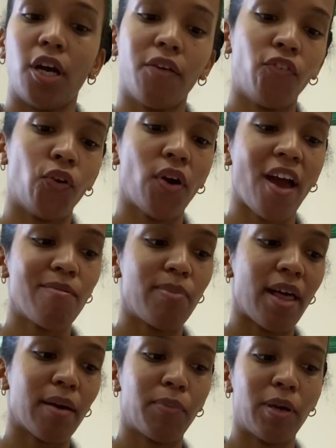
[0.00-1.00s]
If you don't have
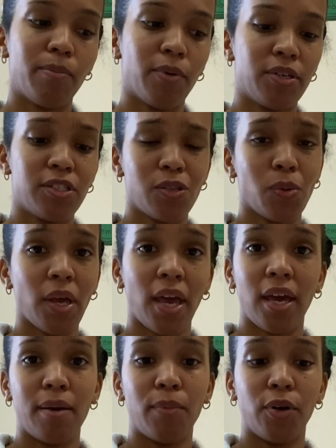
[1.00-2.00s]
black paper, it's okay.
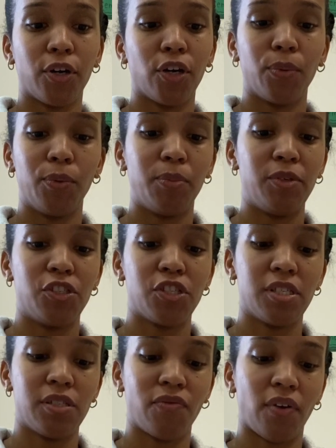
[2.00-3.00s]
A marker will be
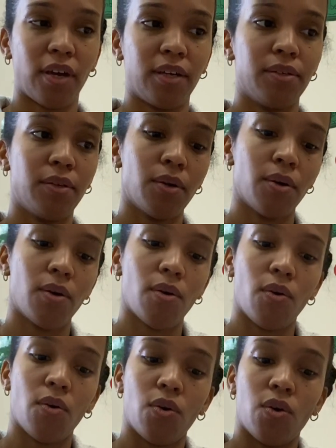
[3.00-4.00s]
just fine.
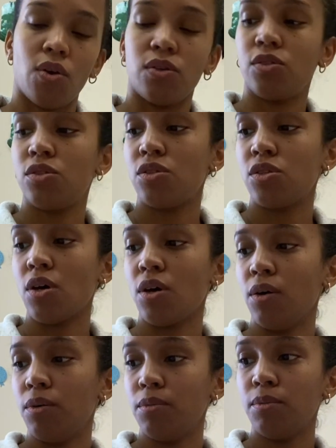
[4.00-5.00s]

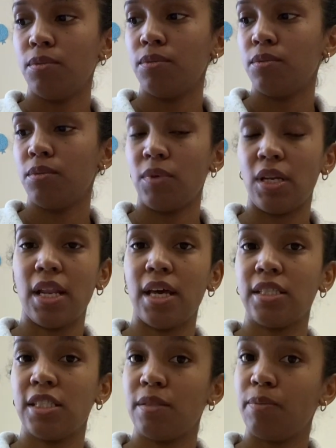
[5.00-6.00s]
So let's
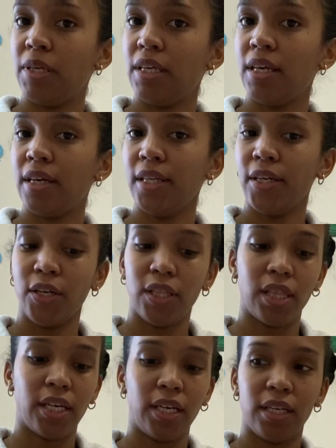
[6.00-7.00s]
begin our
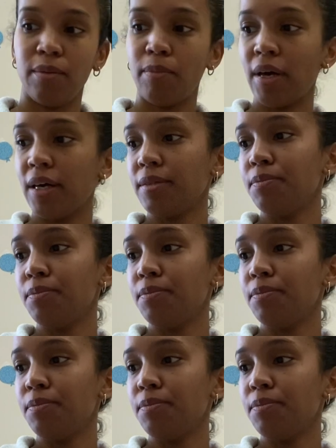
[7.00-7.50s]
ladybug.